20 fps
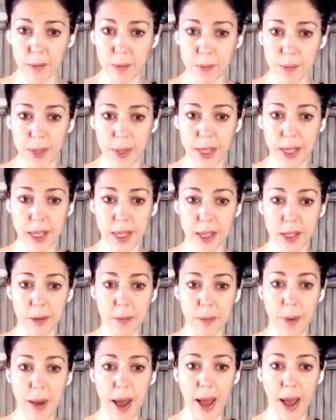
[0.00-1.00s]

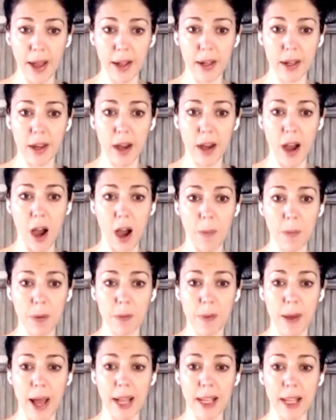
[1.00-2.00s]
mid back,
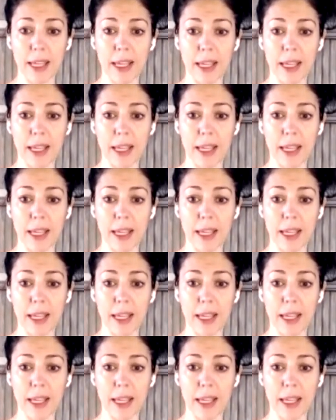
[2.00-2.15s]
upper back